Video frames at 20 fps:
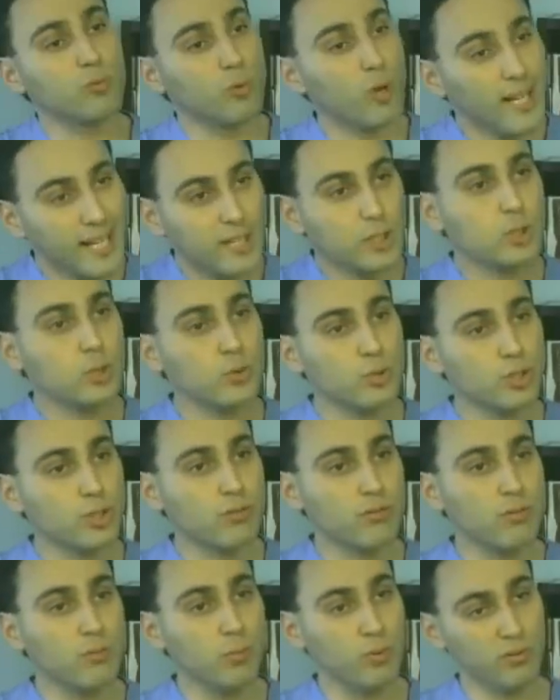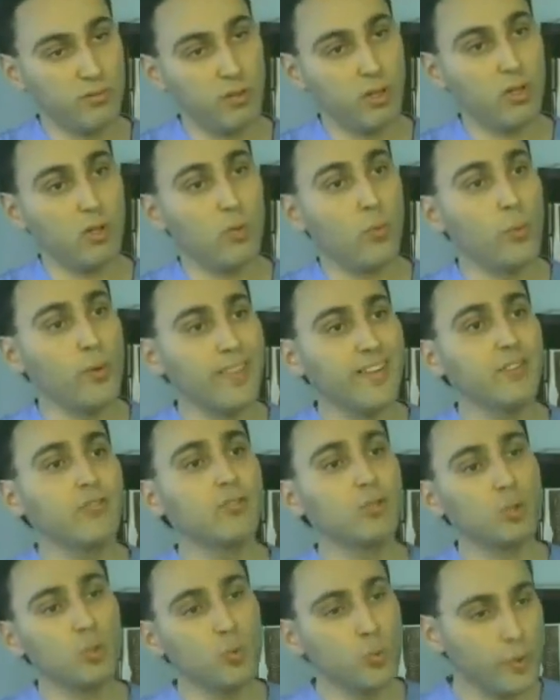right at suture removal or within
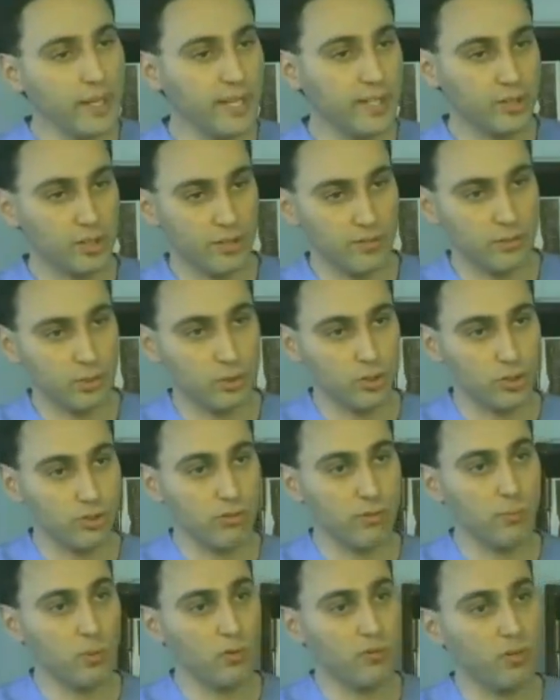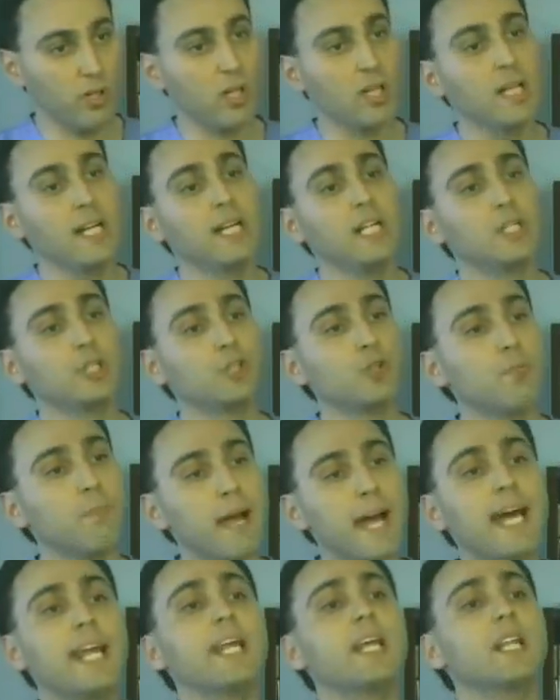two weeks of suture removal
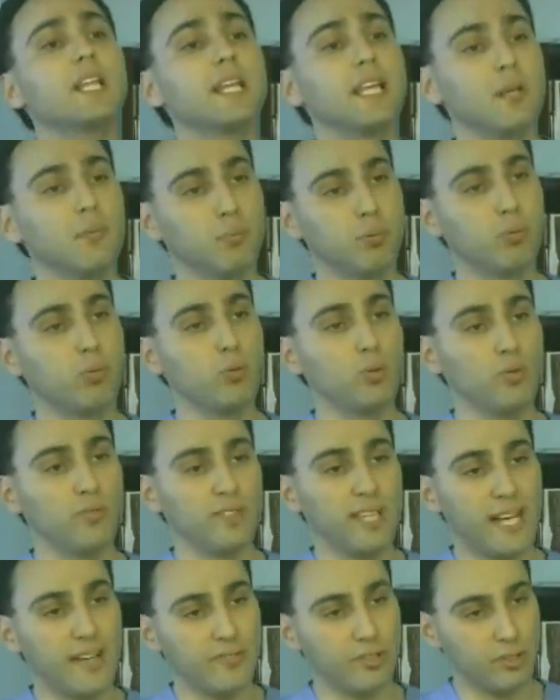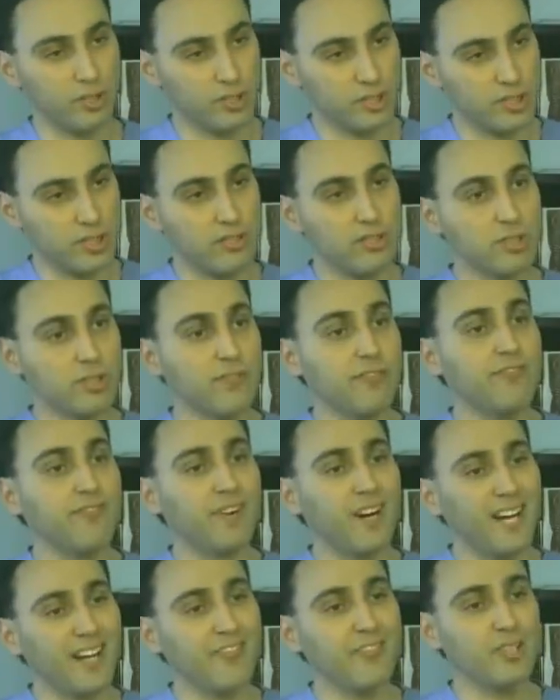dramatically improved after a series of
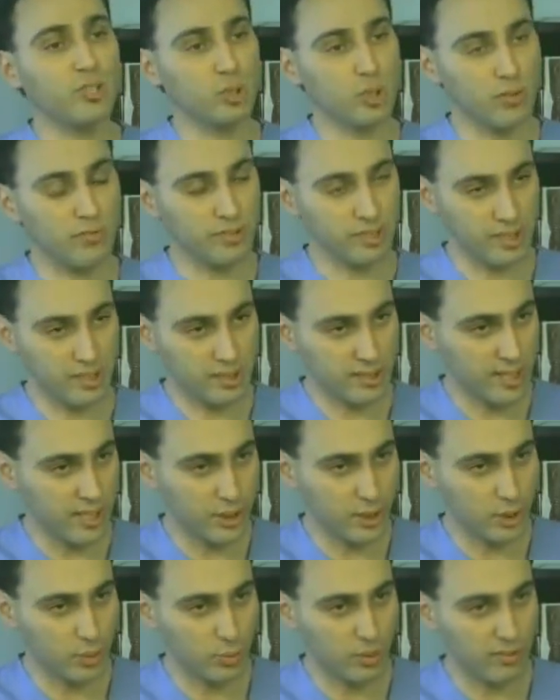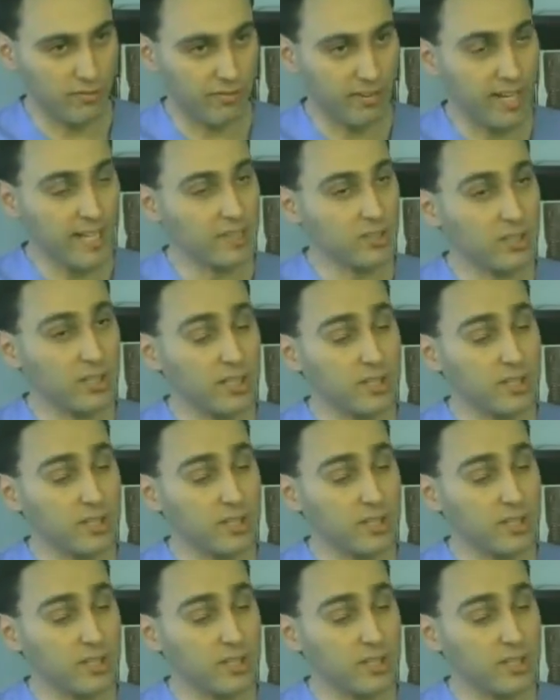five resurfacing sessions with the Fraxel